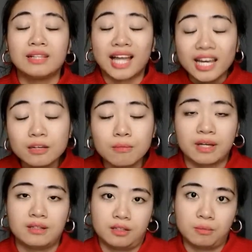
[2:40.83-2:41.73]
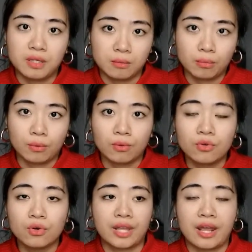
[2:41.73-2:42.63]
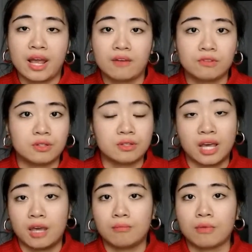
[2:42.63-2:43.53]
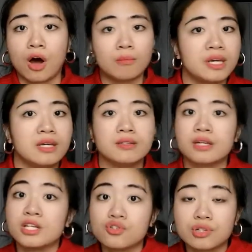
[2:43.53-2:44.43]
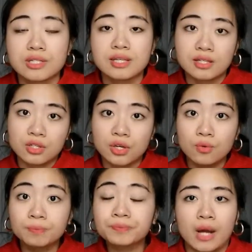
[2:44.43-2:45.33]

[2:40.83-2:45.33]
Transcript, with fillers: like-minded people that have the same hobbies, interests as you.